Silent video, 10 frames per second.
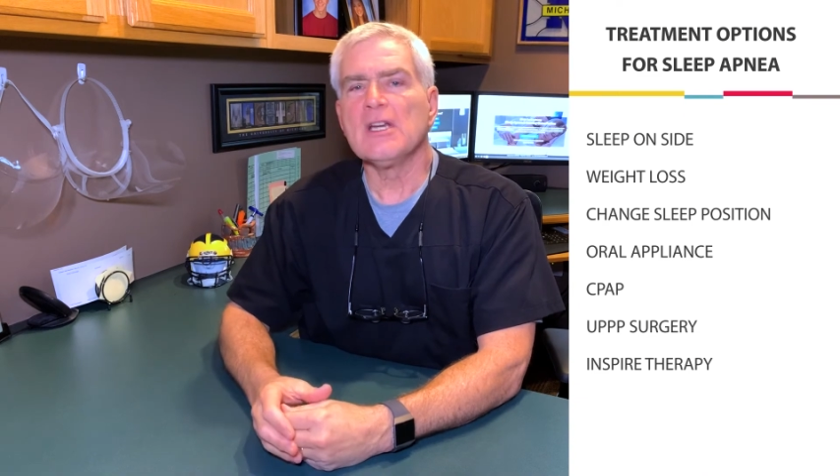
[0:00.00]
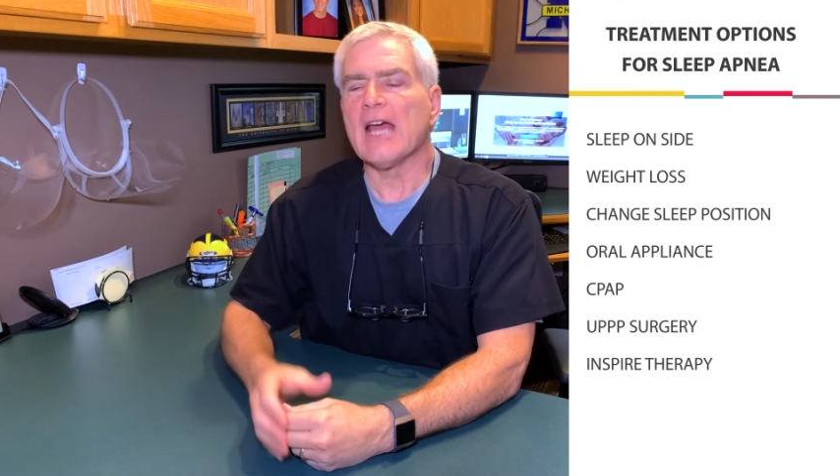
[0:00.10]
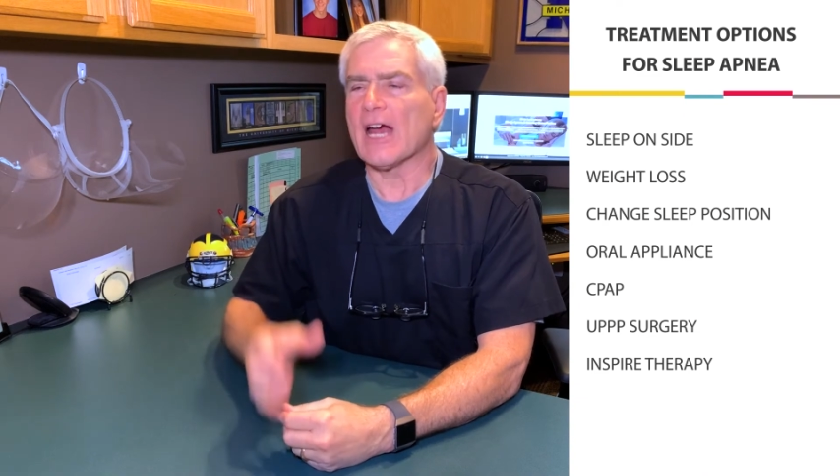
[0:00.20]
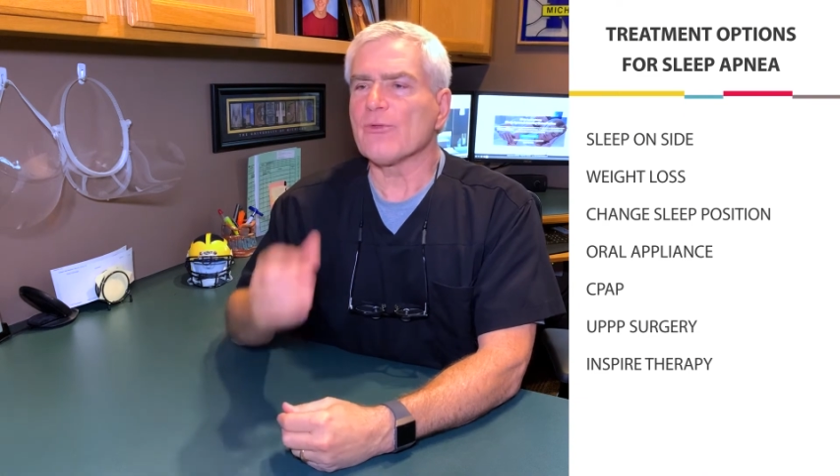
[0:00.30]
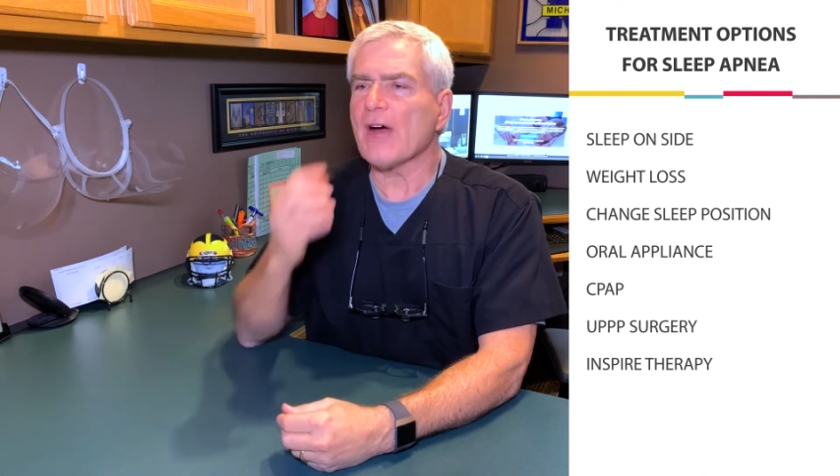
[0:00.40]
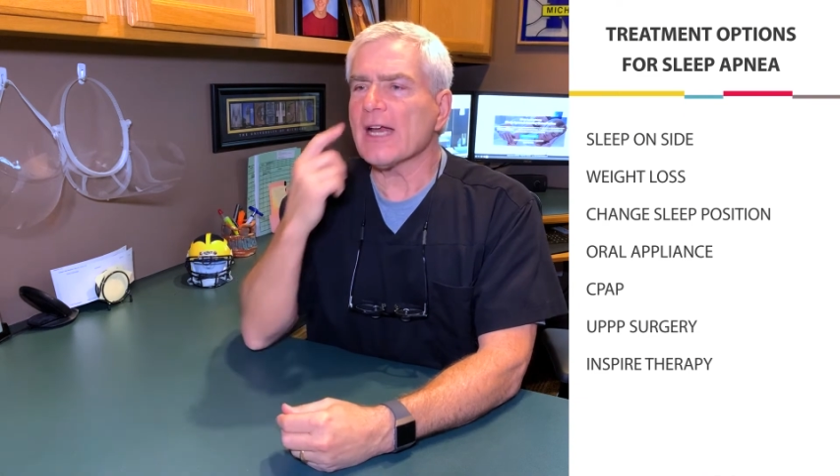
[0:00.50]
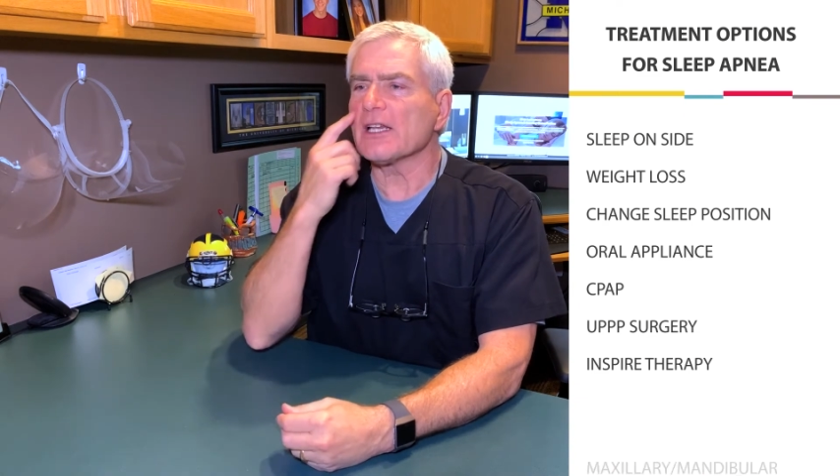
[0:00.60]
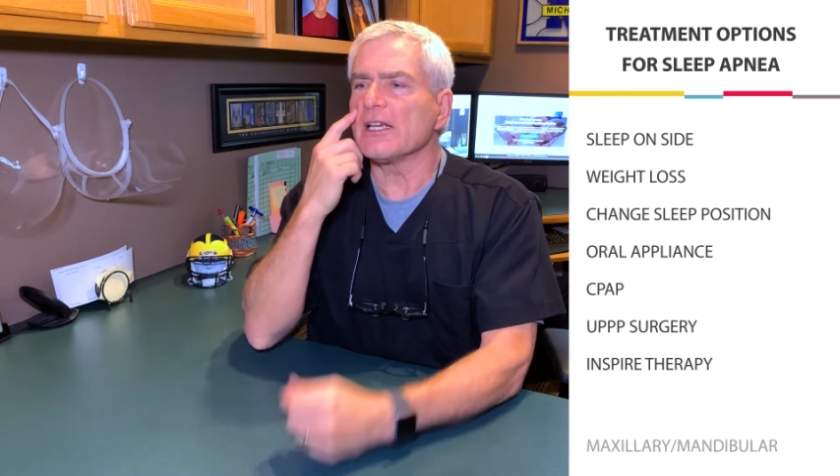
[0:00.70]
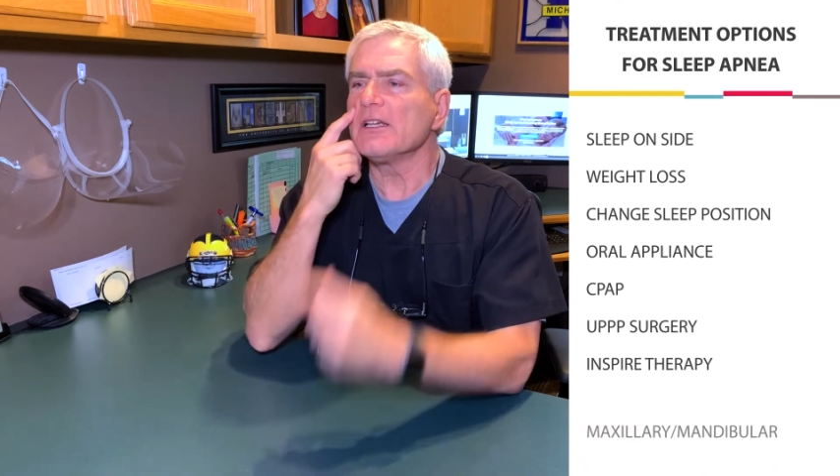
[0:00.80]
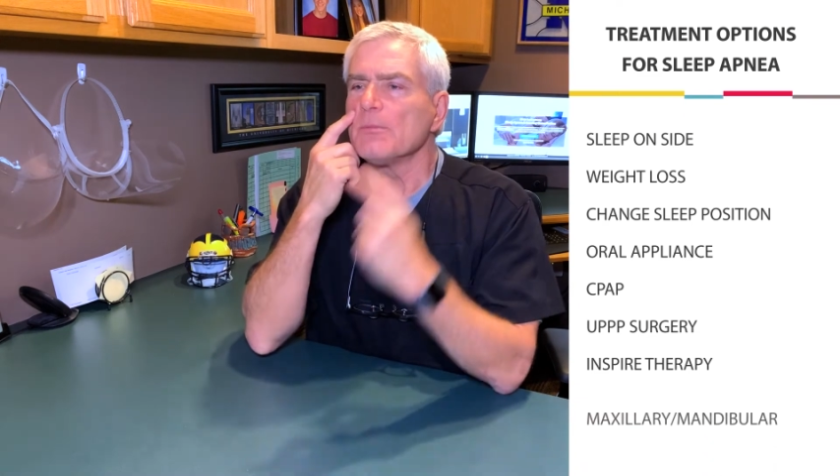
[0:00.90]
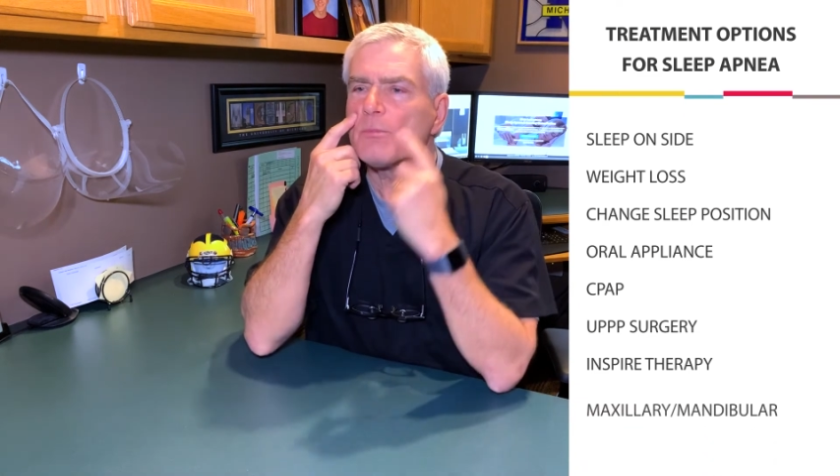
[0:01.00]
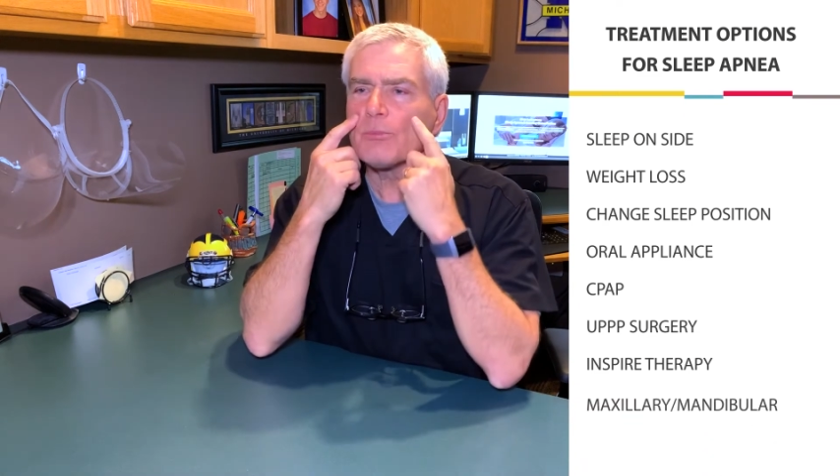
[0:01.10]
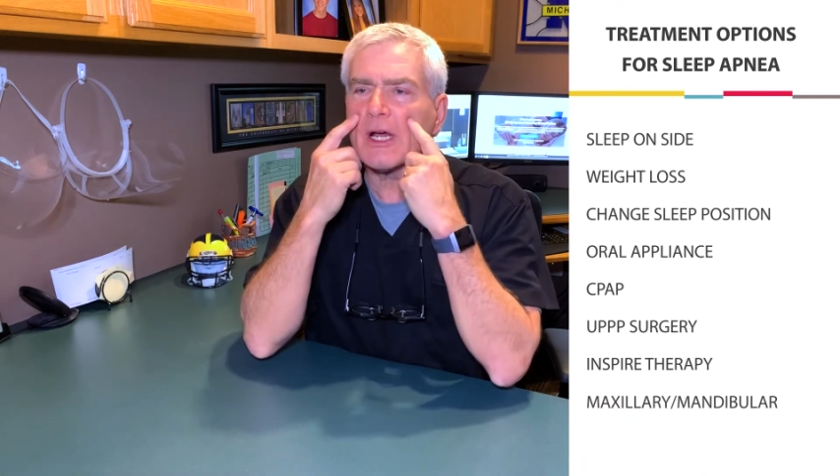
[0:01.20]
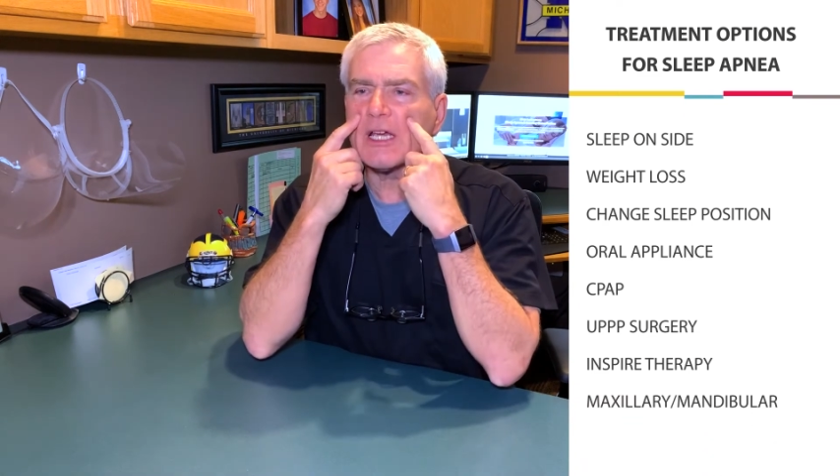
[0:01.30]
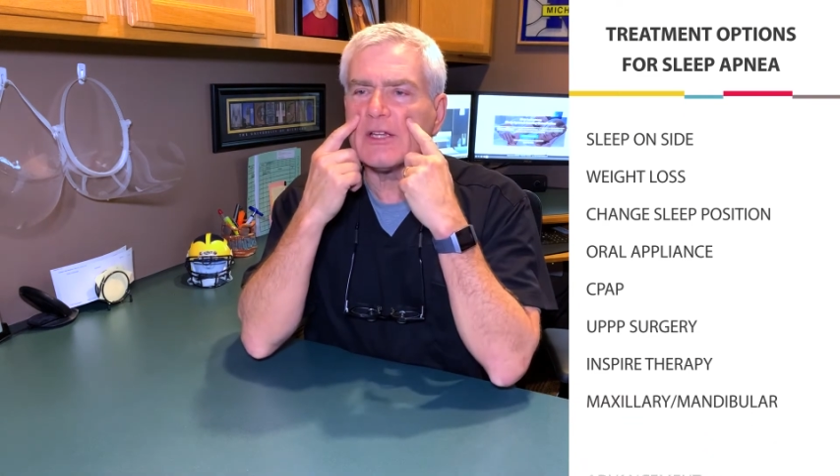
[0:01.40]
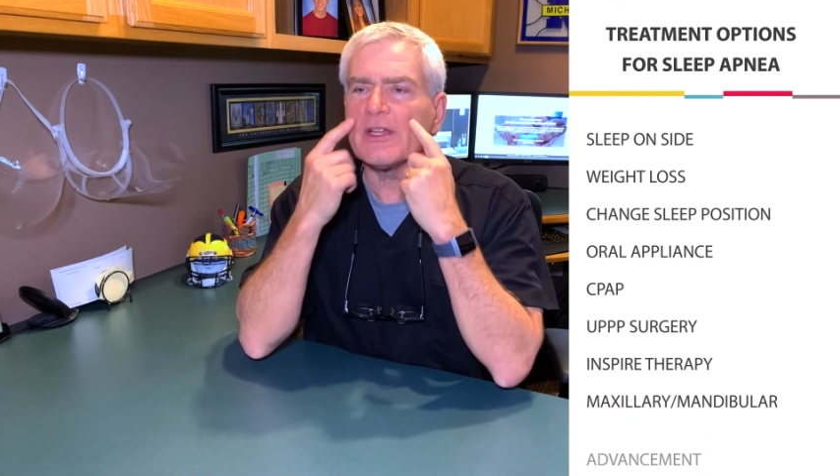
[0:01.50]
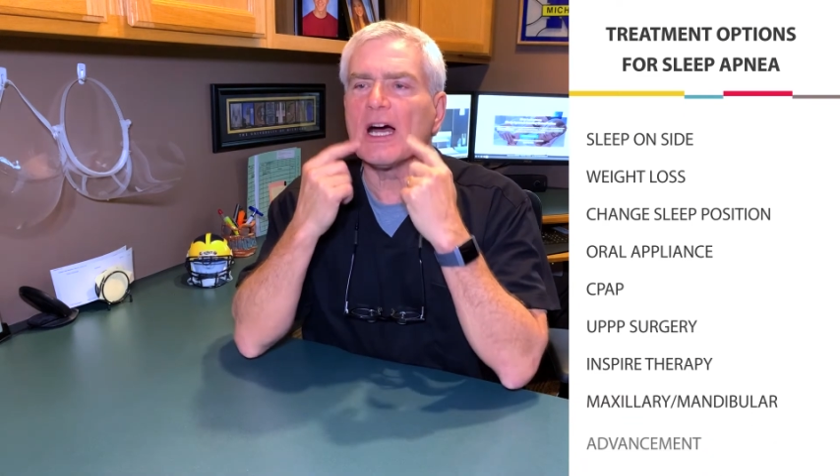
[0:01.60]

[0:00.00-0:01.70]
And finally, breaking the